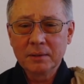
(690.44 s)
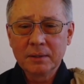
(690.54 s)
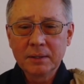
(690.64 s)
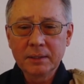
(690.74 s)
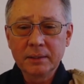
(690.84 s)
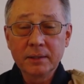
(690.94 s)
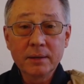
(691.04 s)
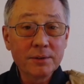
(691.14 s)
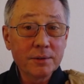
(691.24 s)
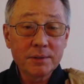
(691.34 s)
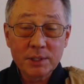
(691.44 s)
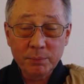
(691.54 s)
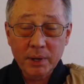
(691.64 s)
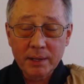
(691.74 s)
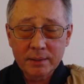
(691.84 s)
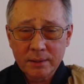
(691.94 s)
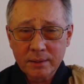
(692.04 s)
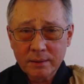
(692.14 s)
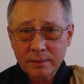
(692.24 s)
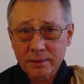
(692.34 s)
and the other, despite
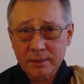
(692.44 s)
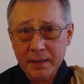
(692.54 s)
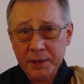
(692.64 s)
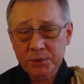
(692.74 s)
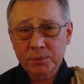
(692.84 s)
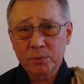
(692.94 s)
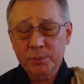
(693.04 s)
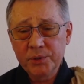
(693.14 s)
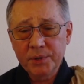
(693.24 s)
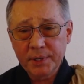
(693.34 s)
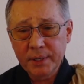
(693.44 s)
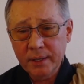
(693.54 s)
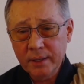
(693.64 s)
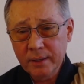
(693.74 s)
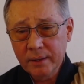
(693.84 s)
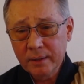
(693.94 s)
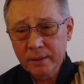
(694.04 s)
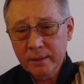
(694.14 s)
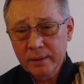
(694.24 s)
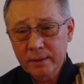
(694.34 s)
its natural beauty,
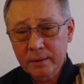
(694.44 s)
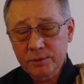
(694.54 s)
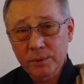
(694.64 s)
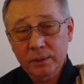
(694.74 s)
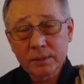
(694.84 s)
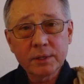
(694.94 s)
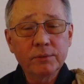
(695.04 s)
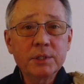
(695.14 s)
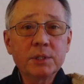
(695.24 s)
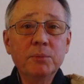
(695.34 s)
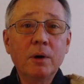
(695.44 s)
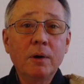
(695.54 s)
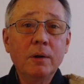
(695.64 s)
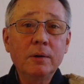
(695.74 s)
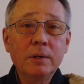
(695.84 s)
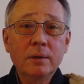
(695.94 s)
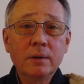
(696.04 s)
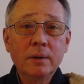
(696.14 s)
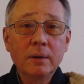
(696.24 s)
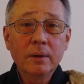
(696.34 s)
is relatively small
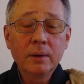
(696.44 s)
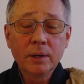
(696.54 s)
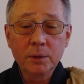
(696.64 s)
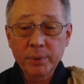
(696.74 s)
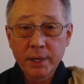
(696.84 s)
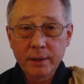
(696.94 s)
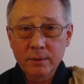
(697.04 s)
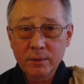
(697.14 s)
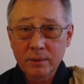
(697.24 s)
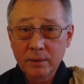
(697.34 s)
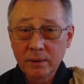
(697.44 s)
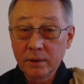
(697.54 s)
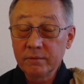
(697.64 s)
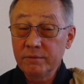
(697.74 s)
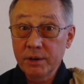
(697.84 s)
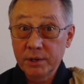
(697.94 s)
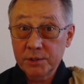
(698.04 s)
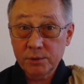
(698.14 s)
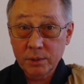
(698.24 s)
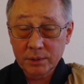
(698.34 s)
and pale and very
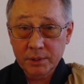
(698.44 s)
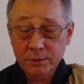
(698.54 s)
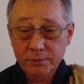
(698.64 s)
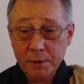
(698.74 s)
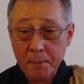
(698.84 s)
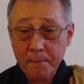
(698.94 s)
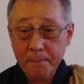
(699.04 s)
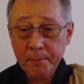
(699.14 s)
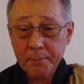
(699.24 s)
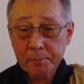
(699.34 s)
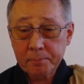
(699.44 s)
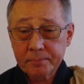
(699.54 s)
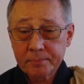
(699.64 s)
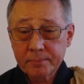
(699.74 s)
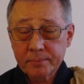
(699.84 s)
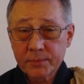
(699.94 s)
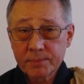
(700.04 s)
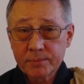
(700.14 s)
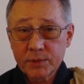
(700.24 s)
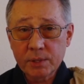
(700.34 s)
short-lived.
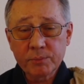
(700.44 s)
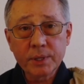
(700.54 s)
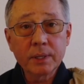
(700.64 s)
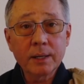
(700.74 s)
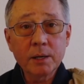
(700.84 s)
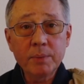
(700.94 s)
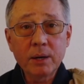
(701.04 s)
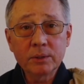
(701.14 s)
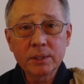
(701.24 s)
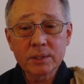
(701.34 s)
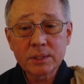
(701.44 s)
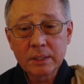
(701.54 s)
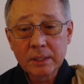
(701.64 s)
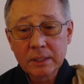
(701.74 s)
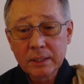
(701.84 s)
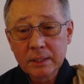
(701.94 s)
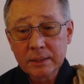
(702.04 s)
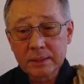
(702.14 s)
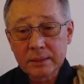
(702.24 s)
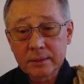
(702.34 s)
Something about this
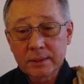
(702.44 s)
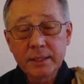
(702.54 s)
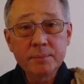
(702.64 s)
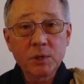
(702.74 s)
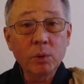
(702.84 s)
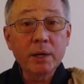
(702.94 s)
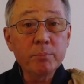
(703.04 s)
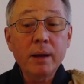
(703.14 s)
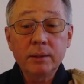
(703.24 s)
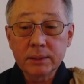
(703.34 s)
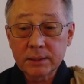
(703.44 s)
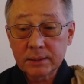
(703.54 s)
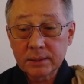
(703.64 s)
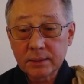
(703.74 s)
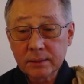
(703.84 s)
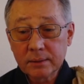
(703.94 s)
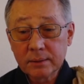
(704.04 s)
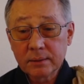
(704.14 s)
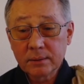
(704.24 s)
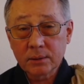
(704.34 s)
doesn't seem quite balanced
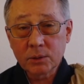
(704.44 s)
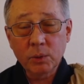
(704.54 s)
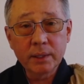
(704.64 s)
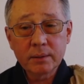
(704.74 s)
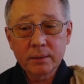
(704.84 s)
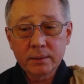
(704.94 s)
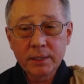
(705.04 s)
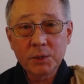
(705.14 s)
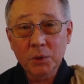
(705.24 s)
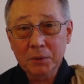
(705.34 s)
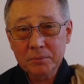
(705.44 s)
or quite equal.